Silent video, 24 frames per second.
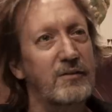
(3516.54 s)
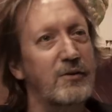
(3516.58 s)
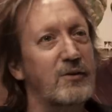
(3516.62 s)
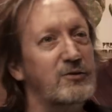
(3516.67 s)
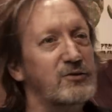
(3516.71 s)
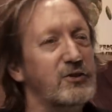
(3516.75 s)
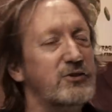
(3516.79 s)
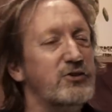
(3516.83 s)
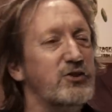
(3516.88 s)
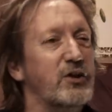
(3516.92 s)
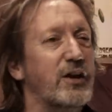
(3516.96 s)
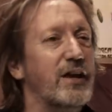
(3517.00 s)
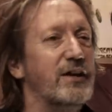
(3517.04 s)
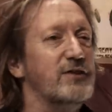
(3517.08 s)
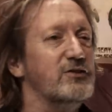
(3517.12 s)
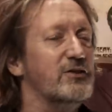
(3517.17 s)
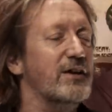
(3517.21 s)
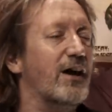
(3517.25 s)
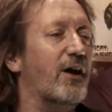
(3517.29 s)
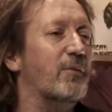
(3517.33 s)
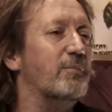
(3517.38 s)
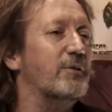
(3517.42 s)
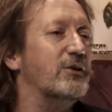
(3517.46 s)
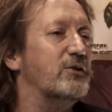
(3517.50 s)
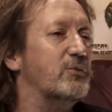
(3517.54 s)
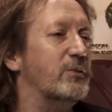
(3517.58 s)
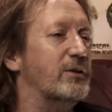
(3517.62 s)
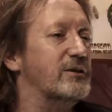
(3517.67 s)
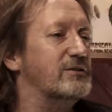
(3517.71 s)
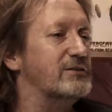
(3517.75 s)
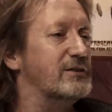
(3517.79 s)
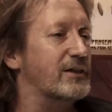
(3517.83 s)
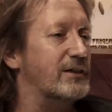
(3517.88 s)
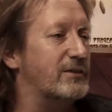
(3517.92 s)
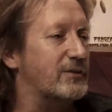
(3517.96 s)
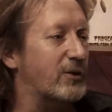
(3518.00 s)
there's a change now between
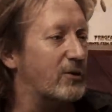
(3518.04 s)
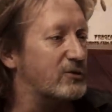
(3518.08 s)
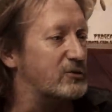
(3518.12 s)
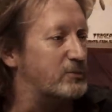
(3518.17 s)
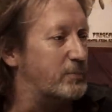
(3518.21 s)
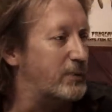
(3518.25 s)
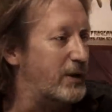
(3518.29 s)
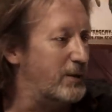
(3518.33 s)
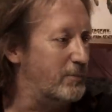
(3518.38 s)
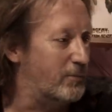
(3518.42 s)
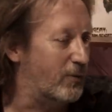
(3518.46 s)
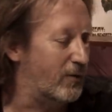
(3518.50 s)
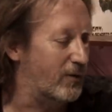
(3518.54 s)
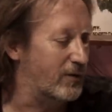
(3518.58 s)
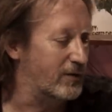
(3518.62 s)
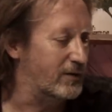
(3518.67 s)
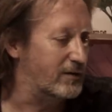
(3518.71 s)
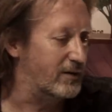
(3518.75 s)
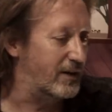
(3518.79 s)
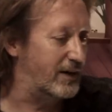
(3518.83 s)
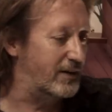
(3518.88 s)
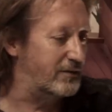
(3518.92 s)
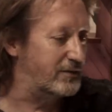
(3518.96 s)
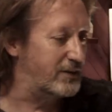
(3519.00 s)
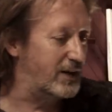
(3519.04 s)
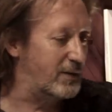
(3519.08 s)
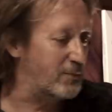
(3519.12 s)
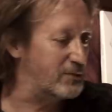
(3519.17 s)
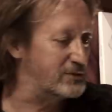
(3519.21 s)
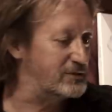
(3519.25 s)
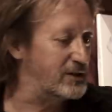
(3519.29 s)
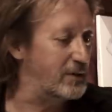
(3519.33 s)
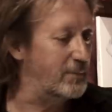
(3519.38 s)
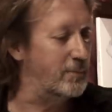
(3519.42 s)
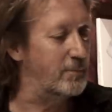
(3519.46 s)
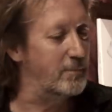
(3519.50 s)
seeing those people, and that
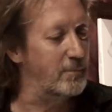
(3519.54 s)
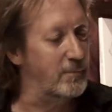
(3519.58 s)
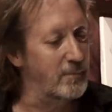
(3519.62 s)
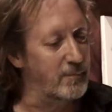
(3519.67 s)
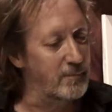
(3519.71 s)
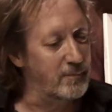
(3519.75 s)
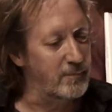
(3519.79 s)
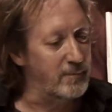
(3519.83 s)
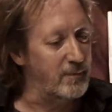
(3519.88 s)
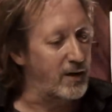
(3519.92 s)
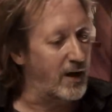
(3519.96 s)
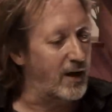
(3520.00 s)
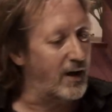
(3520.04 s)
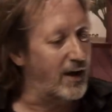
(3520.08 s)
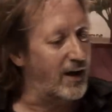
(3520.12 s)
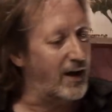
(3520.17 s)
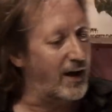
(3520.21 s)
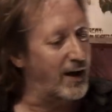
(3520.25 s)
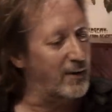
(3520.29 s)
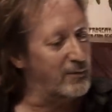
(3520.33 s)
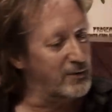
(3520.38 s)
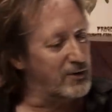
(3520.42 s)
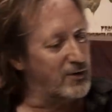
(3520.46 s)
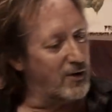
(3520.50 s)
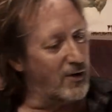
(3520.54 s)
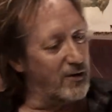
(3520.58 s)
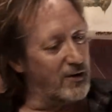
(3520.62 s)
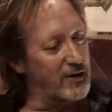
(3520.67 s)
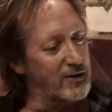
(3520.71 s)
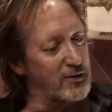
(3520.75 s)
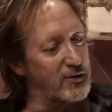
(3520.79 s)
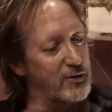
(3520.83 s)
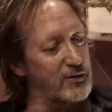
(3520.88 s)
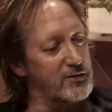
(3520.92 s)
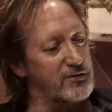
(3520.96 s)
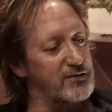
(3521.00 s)
was a, I would call
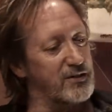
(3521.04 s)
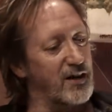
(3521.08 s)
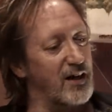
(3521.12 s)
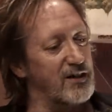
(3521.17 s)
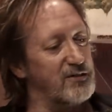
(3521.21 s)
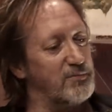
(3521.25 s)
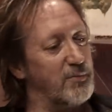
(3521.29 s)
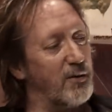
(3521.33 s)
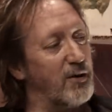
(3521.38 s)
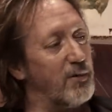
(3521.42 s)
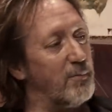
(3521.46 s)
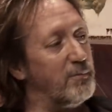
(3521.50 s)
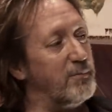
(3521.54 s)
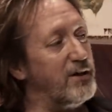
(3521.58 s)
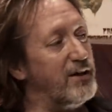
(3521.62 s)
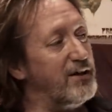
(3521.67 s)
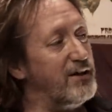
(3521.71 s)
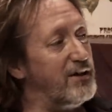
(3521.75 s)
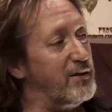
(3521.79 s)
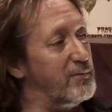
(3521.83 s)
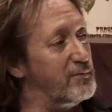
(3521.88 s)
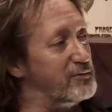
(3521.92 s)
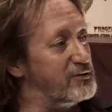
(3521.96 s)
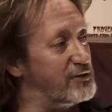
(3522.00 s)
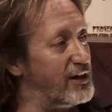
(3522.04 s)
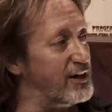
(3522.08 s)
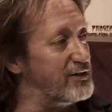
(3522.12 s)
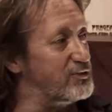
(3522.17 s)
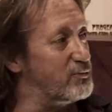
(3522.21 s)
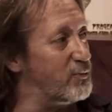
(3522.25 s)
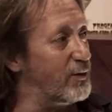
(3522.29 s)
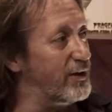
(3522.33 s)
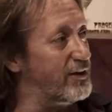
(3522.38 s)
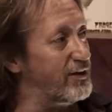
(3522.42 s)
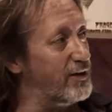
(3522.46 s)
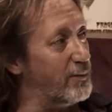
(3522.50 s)
it a good size, but a medium
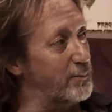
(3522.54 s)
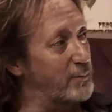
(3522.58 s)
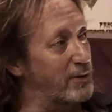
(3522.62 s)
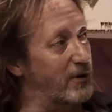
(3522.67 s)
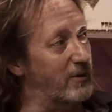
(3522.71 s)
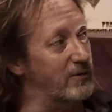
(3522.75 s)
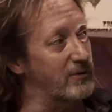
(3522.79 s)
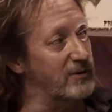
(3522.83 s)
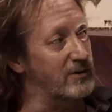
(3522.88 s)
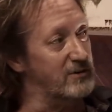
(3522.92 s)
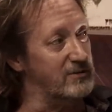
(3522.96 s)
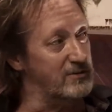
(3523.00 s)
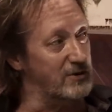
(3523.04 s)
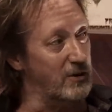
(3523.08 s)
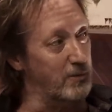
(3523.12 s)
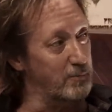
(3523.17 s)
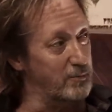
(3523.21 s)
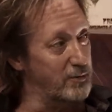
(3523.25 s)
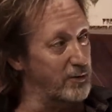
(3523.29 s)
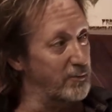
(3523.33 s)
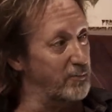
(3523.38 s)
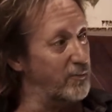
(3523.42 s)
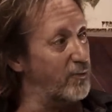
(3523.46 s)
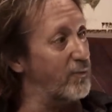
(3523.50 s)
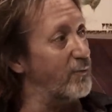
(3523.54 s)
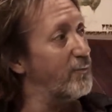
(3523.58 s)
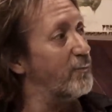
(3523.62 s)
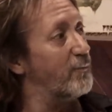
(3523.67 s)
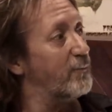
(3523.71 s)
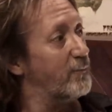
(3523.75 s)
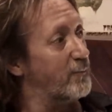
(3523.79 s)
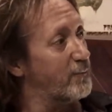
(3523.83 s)
size rig compared to some people.